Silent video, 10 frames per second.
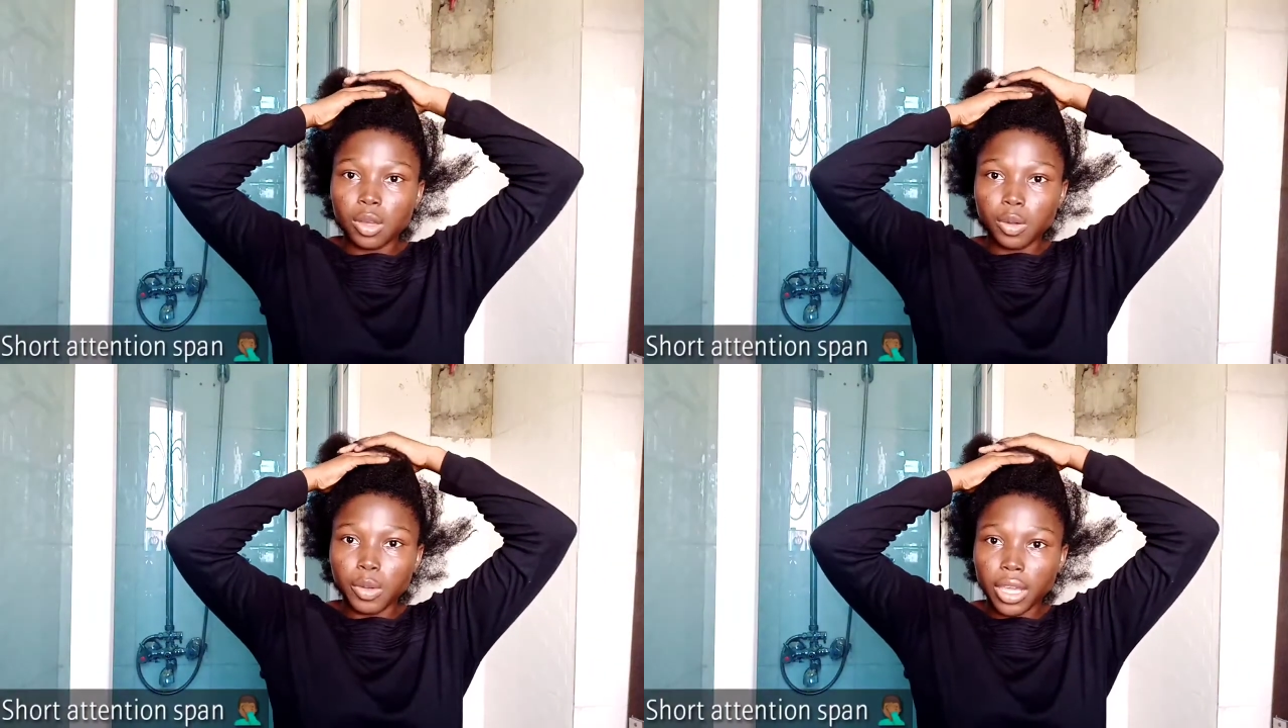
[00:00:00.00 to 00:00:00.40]

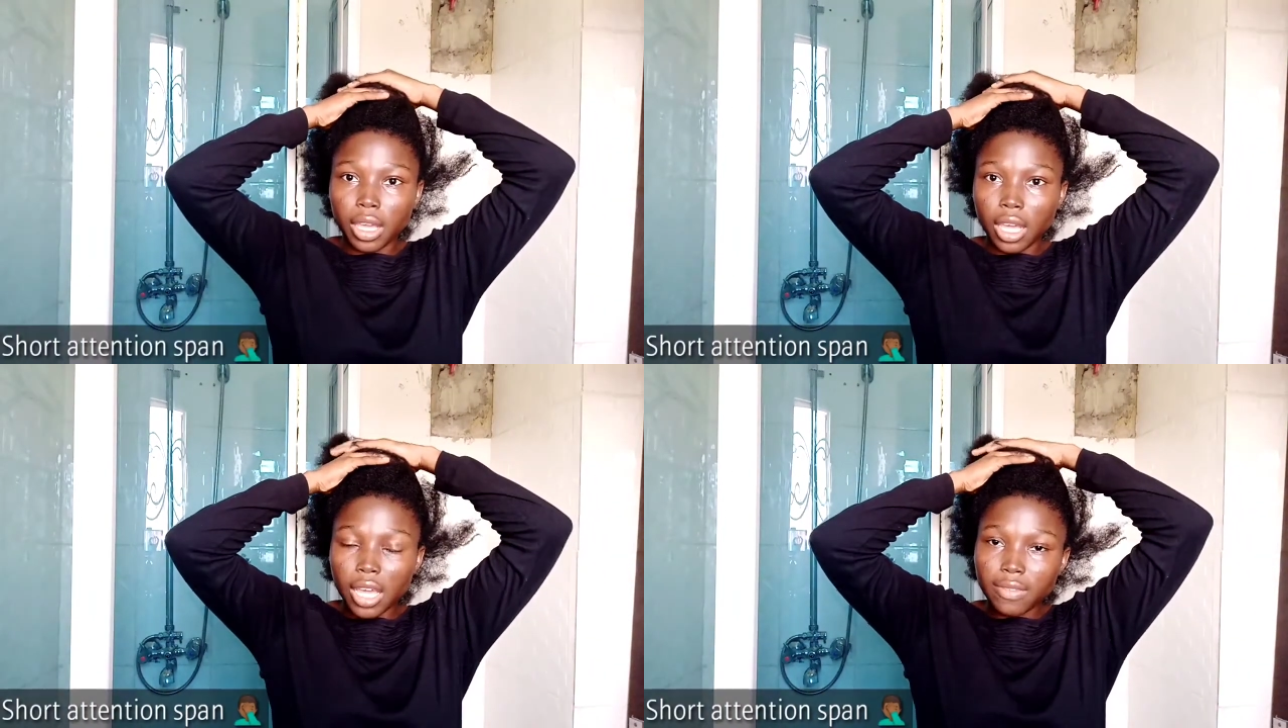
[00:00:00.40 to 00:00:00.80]

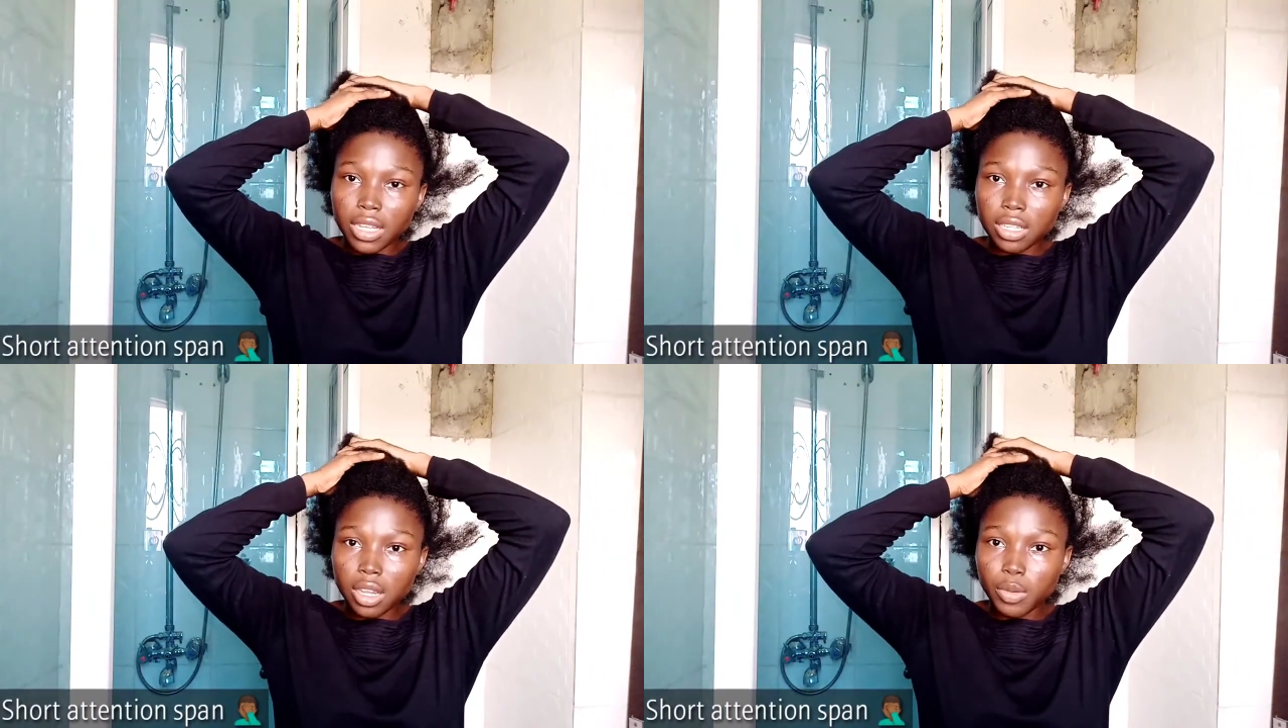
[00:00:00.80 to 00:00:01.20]
Wait, I've
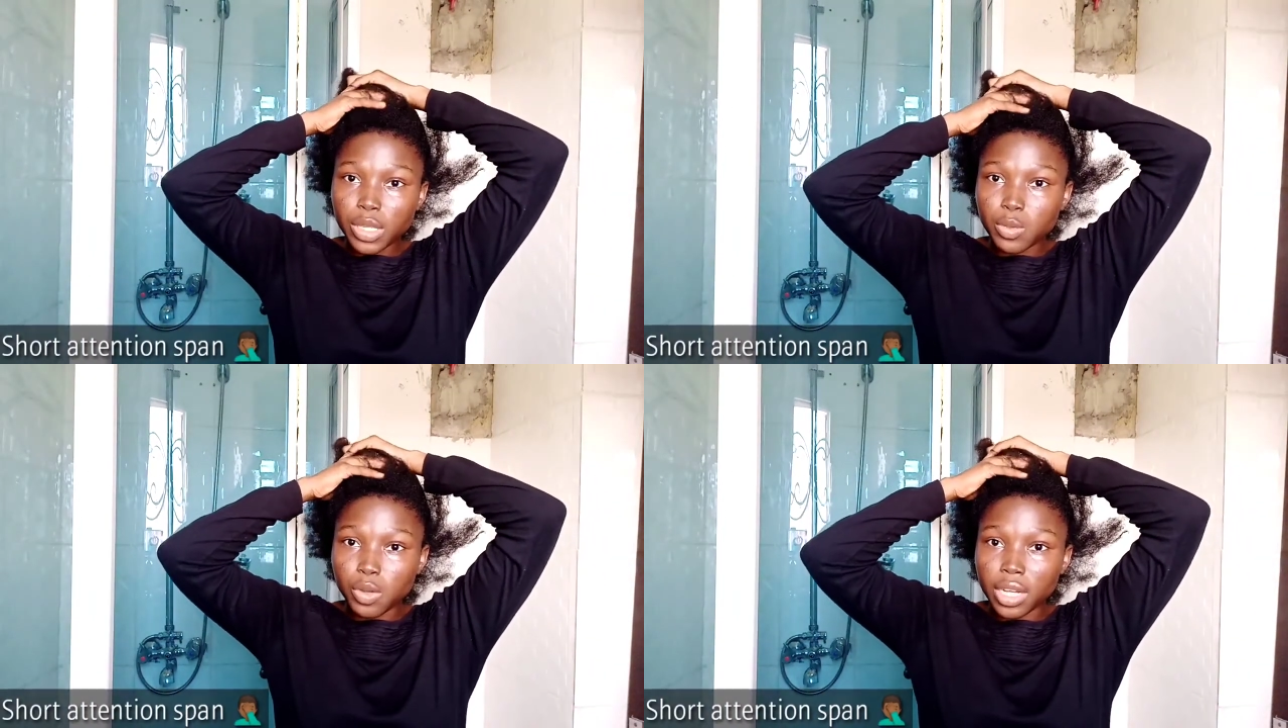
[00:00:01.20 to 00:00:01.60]
actually
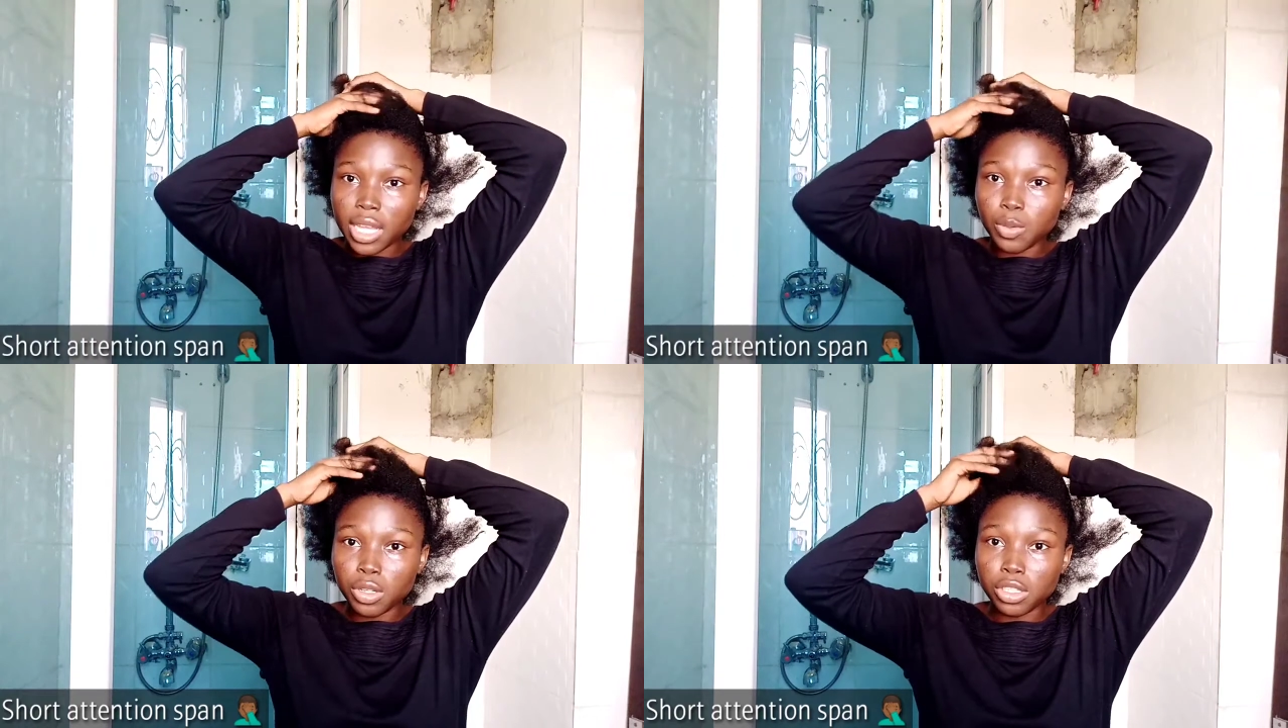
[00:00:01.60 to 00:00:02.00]
always
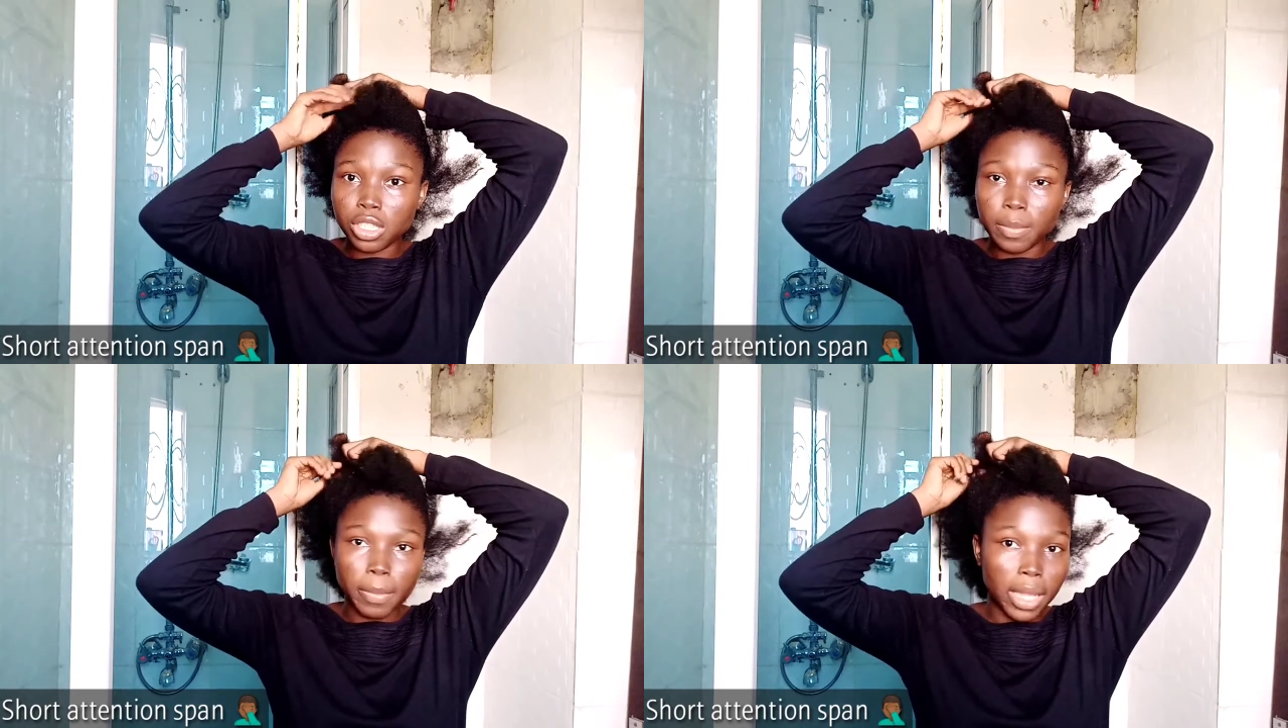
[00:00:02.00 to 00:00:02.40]
wondered what
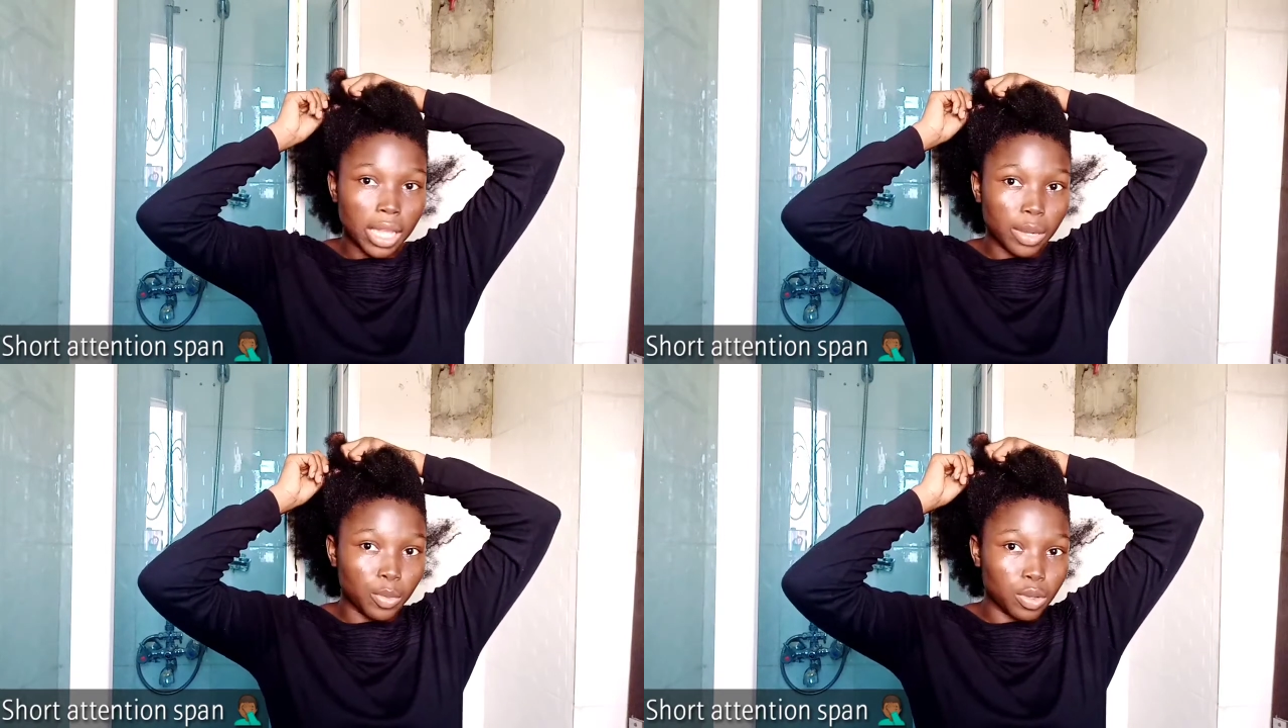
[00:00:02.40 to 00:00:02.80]
shape my
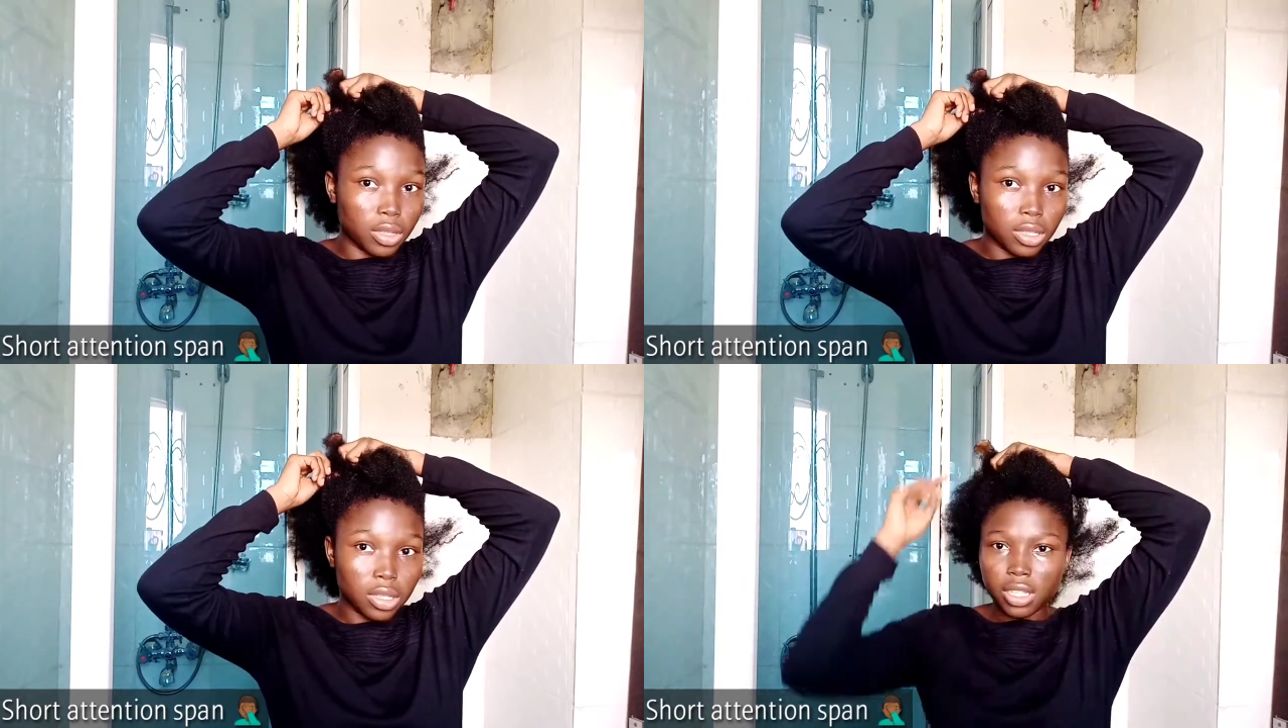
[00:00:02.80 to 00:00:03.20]
hair
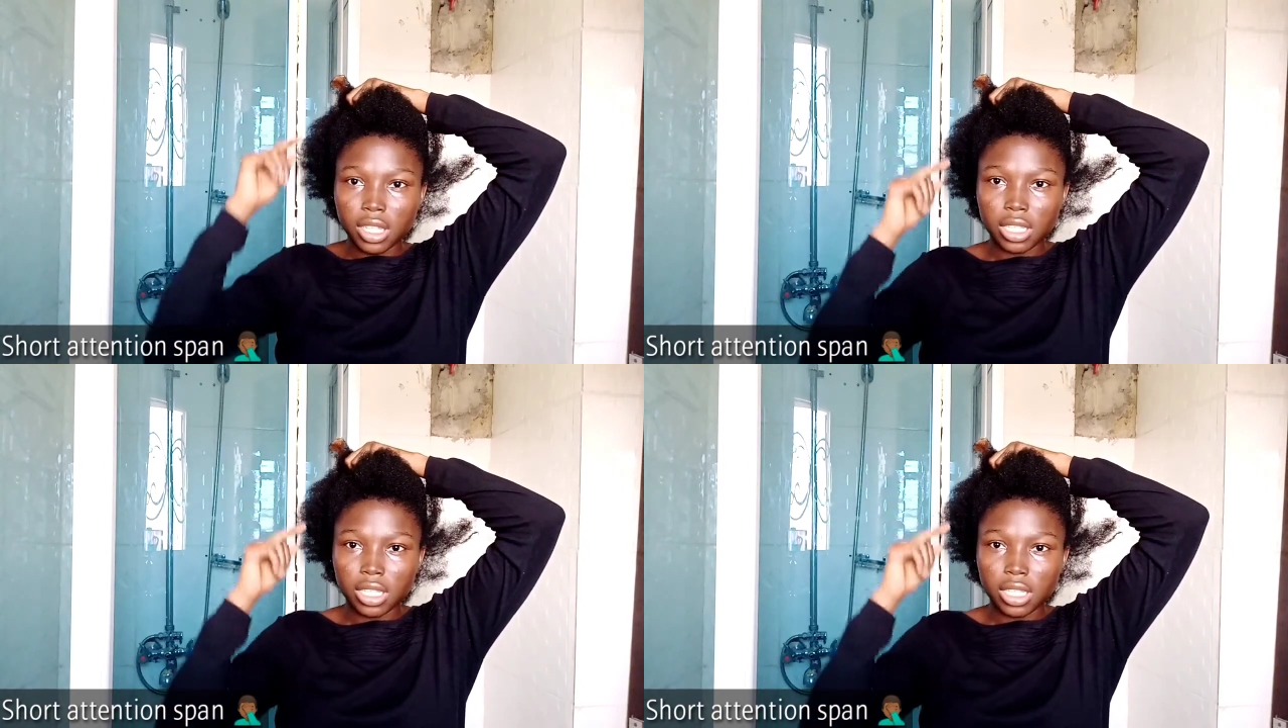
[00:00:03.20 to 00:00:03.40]
was.